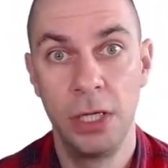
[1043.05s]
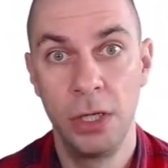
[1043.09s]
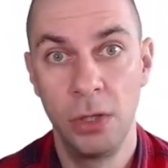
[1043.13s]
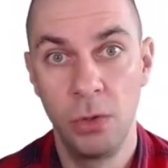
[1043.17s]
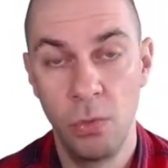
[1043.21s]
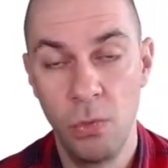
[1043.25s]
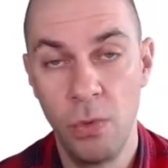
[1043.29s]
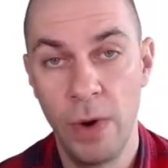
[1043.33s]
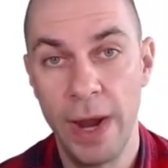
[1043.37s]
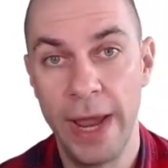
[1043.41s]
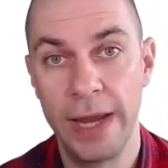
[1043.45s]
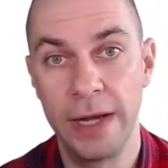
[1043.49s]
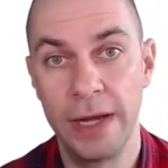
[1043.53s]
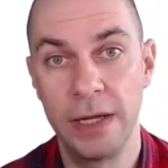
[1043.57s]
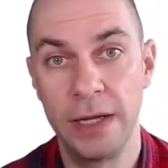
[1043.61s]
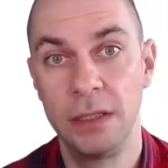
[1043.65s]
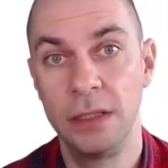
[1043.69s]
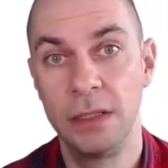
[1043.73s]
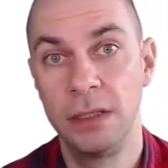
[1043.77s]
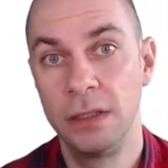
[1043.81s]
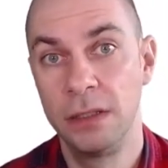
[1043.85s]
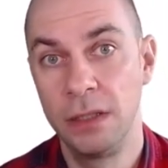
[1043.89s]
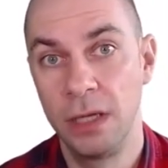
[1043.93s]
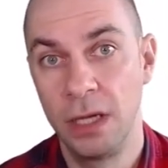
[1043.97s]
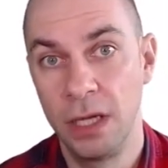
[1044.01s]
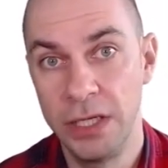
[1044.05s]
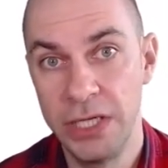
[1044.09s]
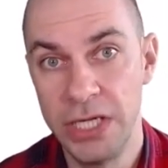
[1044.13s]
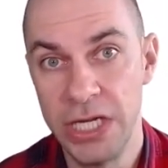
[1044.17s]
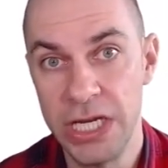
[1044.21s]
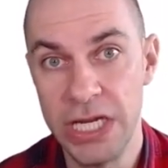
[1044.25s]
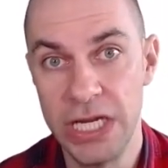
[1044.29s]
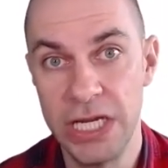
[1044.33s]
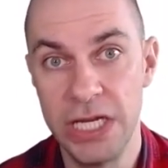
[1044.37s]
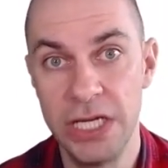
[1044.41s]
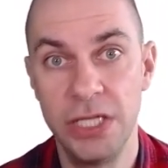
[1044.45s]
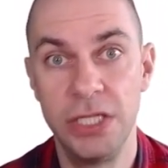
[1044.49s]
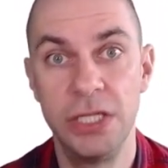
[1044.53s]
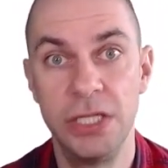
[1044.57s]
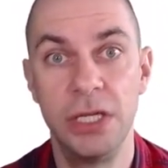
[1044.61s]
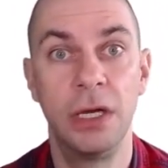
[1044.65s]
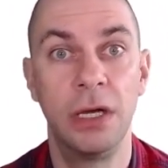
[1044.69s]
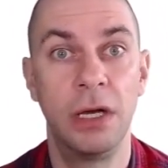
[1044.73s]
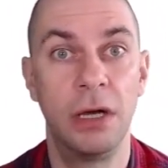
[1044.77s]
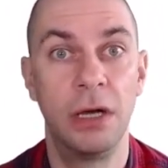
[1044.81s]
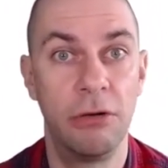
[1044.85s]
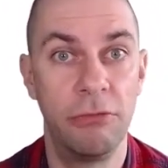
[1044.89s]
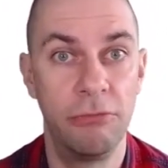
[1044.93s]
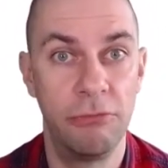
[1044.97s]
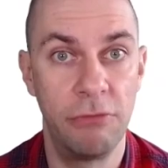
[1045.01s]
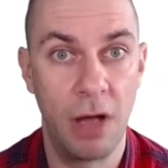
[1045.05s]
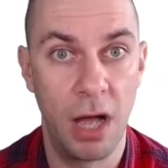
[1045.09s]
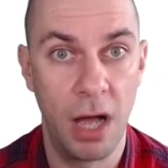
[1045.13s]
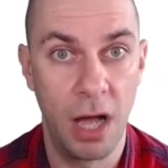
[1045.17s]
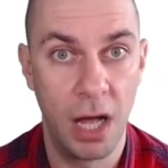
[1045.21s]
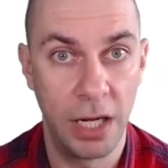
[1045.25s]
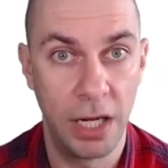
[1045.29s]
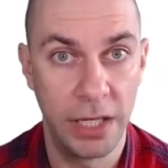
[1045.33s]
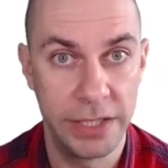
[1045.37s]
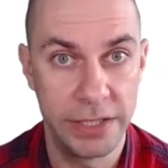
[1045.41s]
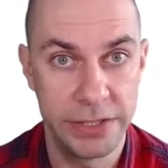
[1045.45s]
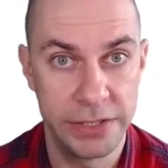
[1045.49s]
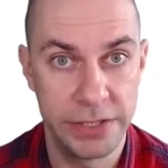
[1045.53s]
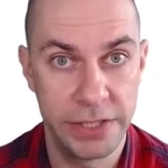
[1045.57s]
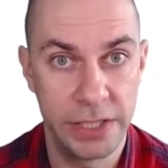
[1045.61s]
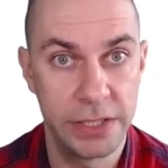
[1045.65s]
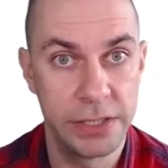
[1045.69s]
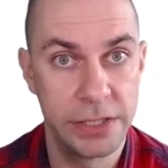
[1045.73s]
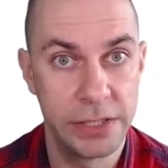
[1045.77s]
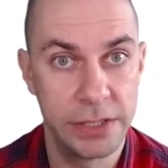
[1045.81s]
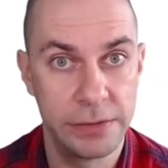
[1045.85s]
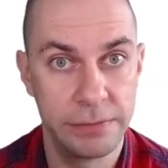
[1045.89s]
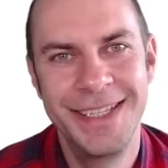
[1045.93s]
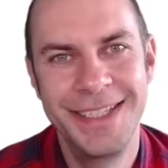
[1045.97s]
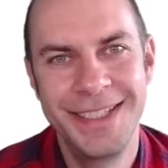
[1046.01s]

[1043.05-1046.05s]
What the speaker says: when a need arises.